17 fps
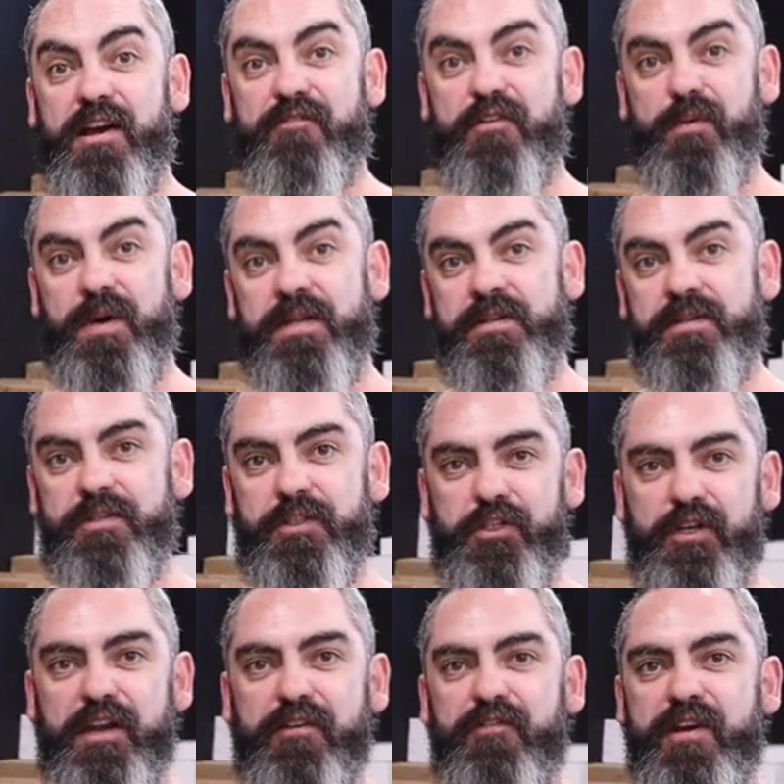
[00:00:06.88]
everyone,
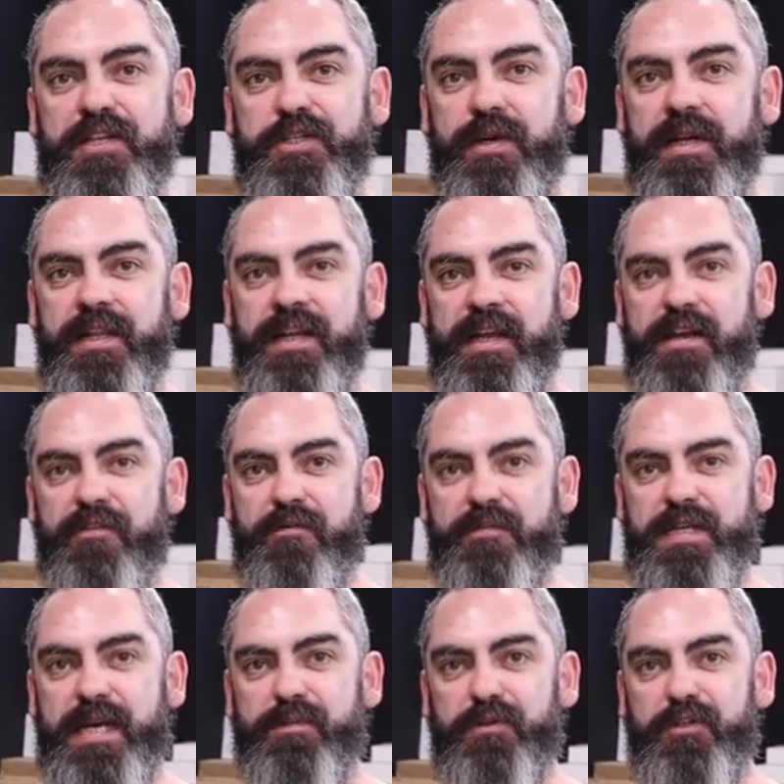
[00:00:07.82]
Johnny Fraser Allen here from
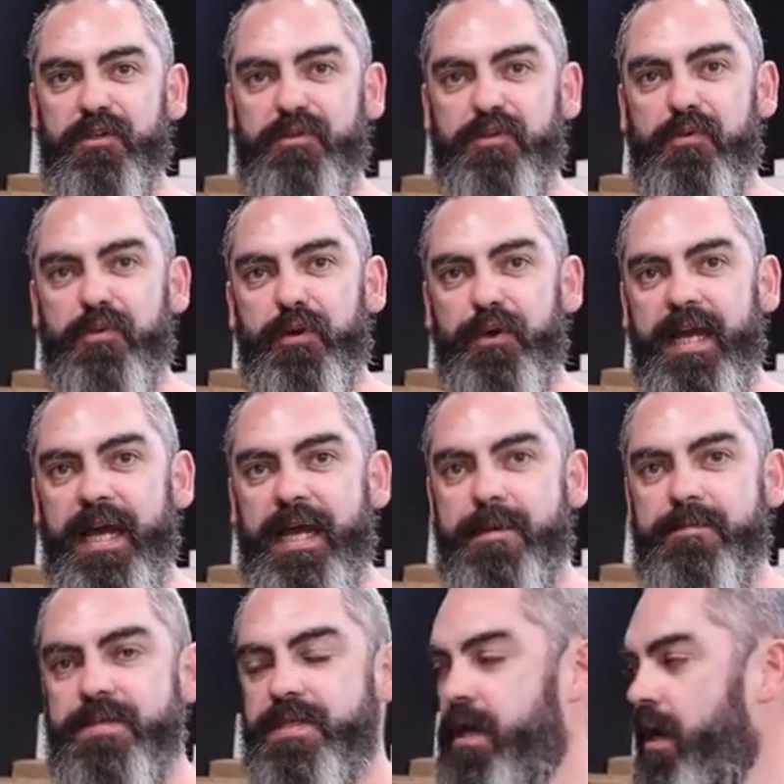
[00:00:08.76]
Tabletop Troubadour
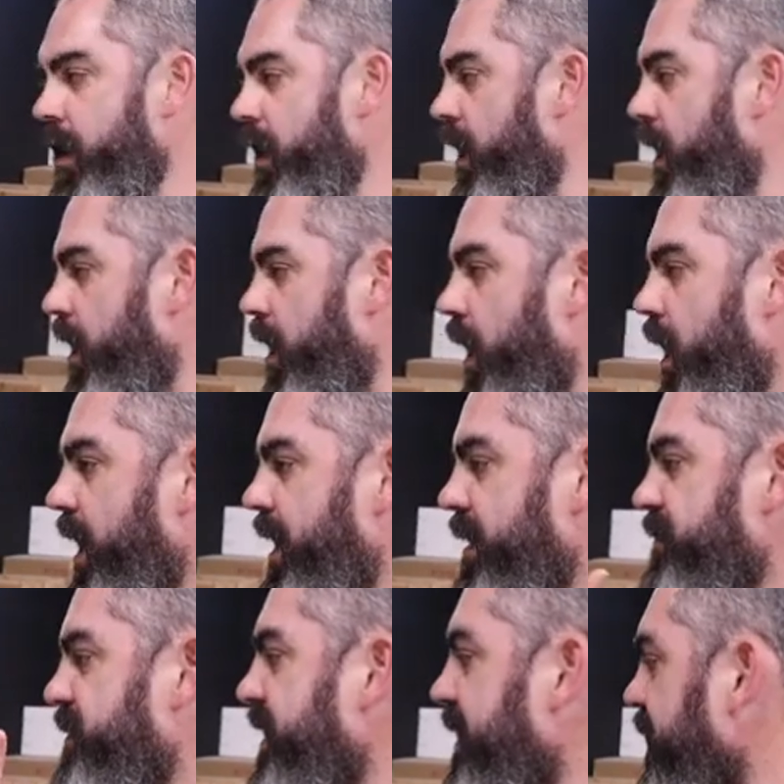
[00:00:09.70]
Games. I
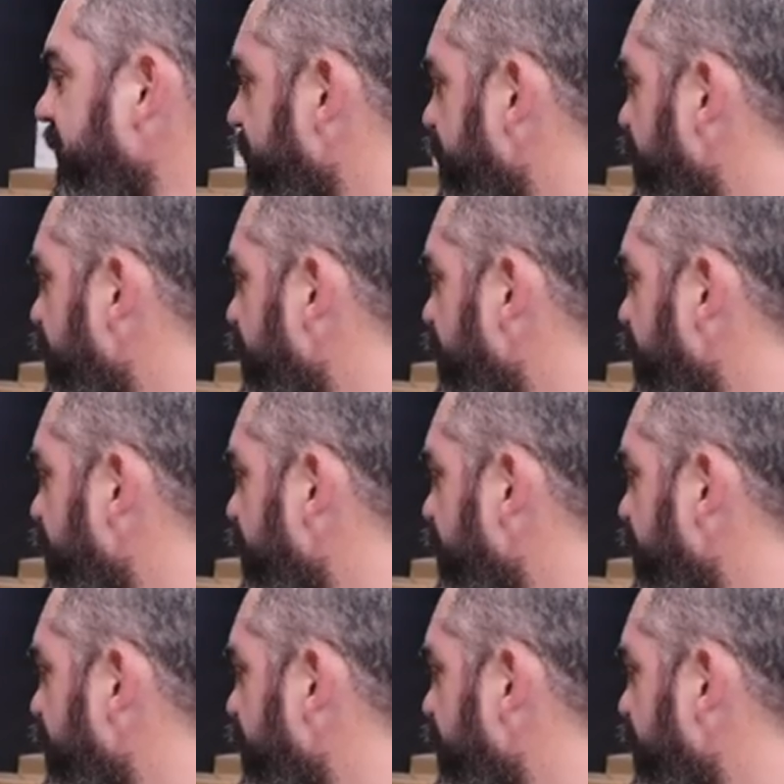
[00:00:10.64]
am standing in